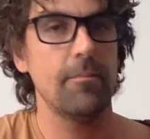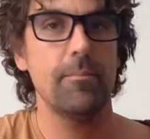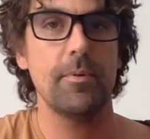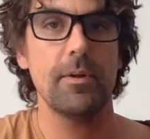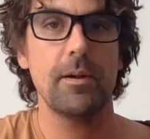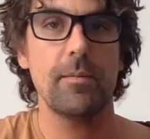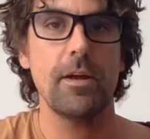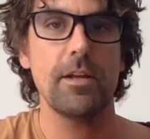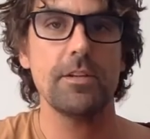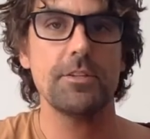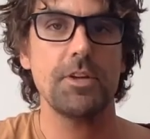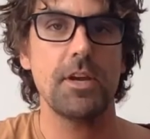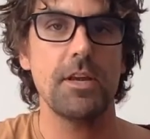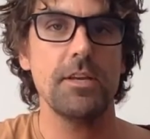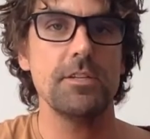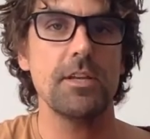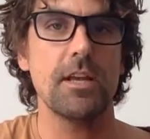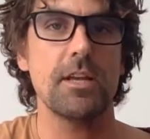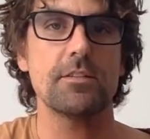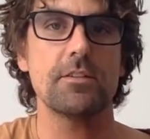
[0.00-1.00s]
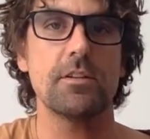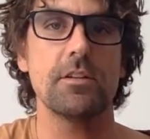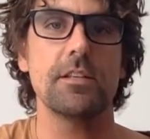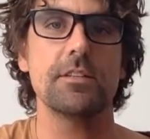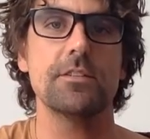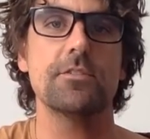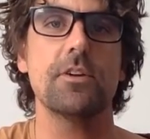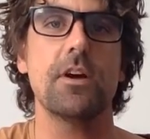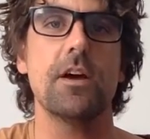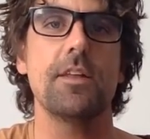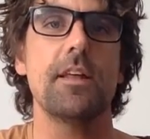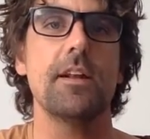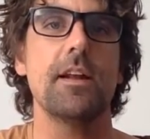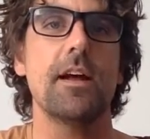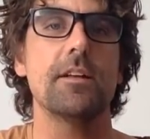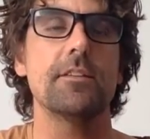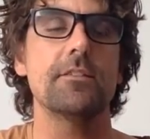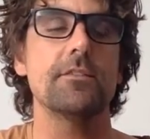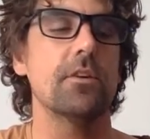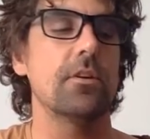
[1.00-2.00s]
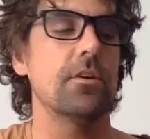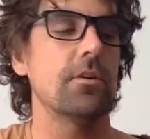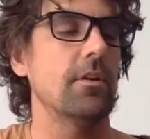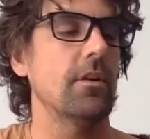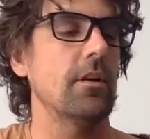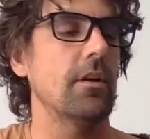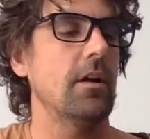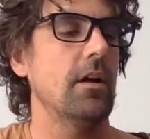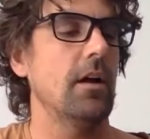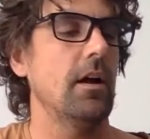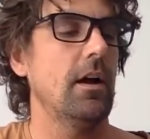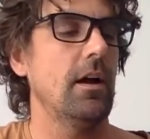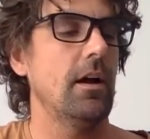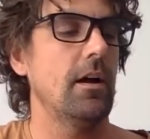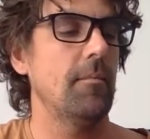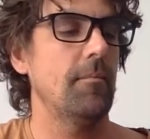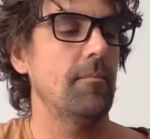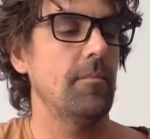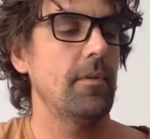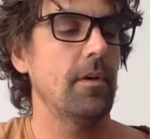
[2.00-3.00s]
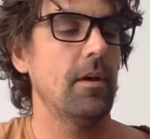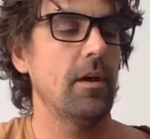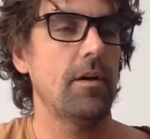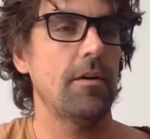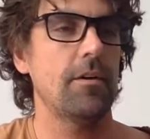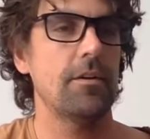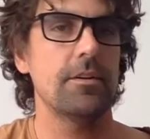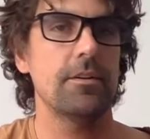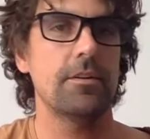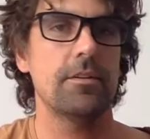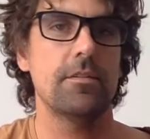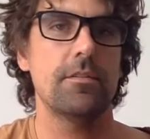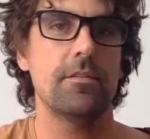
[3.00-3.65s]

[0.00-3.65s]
But I might change that. So let's try that out. So I'm going to